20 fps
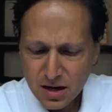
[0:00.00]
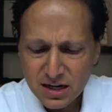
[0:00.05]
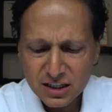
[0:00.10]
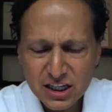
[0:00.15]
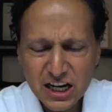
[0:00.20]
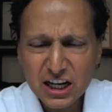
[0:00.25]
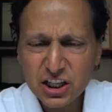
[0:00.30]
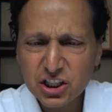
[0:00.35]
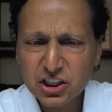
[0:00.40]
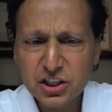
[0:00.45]

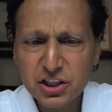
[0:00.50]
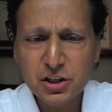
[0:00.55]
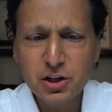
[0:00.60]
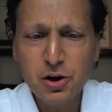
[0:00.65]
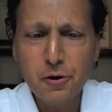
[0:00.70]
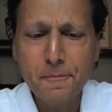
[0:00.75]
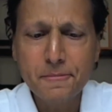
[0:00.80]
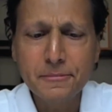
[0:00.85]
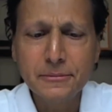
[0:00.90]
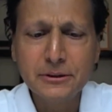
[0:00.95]
Tastes, you
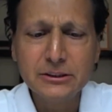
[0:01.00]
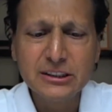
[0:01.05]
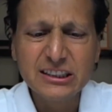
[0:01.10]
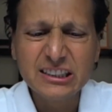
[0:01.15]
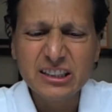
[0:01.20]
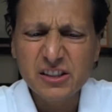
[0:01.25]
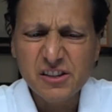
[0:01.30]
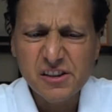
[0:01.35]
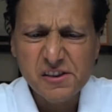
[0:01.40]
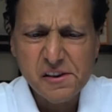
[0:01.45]
know,
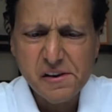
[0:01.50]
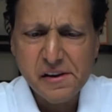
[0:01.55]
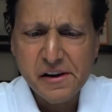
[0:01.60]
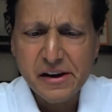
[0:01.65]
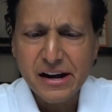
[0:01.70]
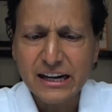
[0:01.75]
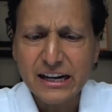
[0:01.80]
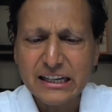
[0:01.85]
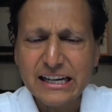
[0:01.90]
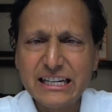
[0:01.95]

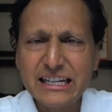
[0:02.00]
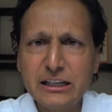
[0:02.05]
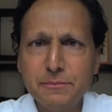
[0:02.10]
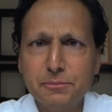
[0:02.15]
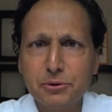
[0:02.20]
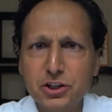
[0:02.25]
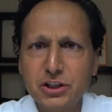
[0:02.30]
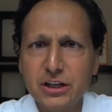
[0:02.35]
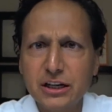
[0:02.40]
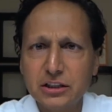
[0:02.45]
like
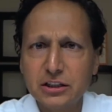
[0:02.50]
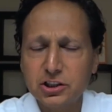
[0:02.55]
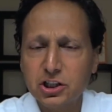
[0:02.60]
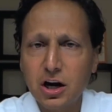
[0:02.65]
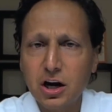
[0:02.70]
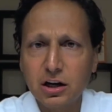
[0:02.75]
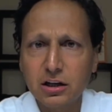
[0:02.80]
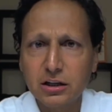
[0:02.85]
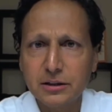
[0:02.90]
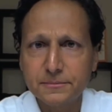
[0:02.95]
80%
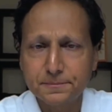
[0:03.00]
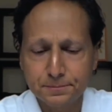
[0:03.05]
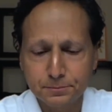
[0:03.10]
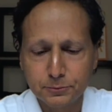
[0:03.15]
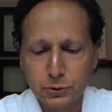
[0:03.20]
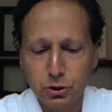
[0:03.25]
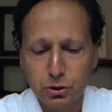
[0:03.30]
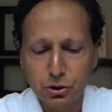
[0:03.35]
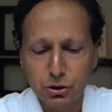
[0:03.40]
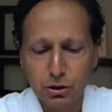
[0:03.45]
chocolate
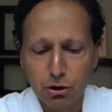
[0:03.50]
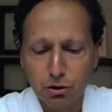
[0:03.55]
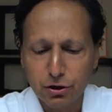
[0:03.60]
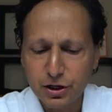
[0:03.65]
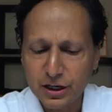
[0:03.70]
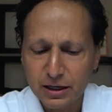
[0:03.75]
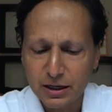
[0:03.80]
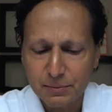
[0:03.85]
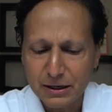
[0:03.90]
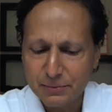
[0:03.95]
Bhut
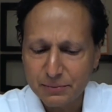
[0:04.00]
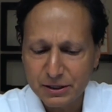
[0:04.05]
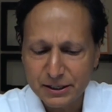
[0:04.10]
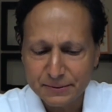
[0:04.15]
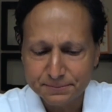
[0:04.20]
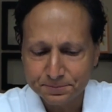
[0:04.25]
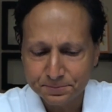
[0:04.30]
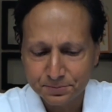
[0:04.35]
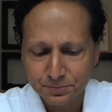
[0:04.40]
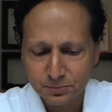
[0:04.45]
Jolokia, maybe
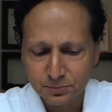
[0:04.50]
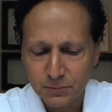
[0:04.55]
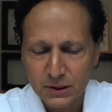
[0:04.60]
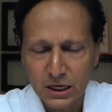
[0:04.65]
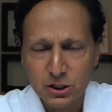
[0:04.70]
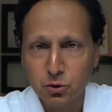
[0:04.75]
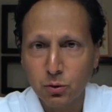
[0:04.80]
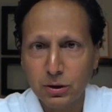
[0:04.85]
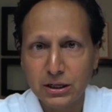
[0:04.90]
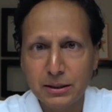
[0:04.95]

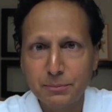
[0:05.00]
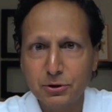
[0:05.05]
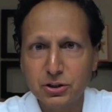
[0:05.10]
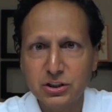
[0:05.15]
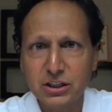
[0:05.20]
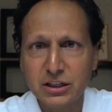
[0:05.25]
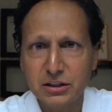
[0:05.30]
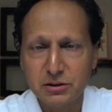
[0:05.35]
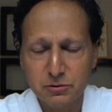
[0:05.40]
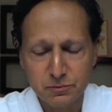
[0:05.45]

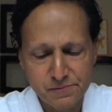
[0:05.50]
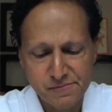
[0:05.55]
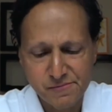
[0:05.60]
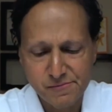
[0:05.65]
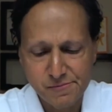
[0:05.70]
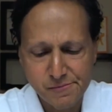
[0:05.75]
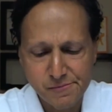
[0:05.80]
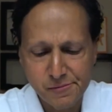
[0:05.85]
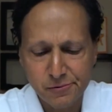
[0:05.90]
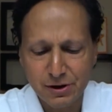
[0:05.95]
20%
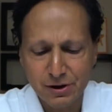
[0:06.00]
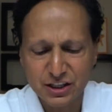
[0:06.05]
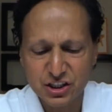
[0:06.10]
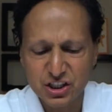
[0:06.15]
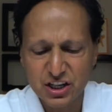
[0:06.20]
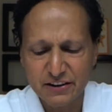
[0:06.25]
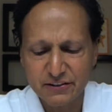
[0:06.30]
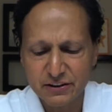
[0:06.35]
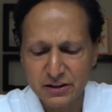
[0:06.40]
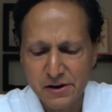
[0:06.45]
red
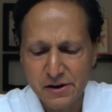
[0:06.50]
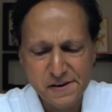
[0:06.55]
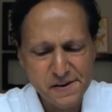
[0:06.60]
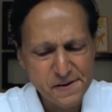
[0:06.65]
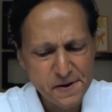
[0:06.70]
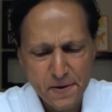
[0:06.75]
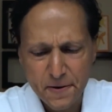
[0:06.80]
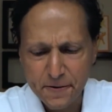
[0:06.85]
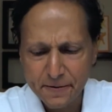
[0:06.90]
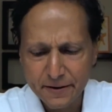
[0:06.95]
7.
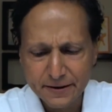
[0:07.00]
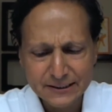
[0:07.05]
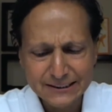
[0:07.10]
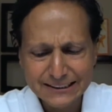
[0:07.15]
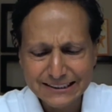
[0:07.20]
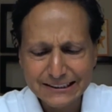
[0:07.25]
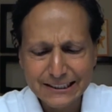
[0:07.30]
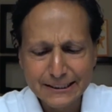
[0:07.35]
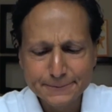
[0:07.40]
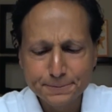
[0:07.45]

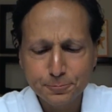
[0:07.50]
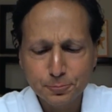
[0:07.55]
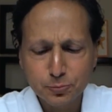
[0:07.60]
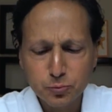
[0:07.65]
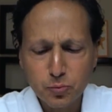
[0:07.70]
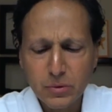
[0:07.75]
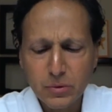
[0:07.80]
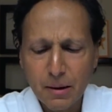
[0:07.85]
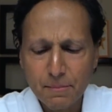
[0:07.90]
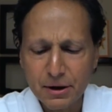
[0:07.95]

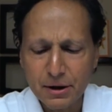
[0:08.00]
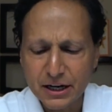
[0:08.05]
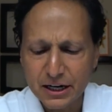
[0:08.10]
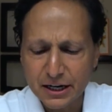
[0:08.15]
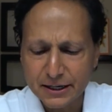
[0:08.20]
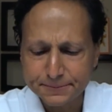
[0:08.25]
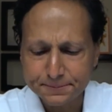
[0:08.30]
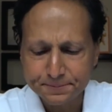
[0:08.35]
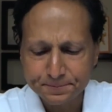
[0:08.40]
But I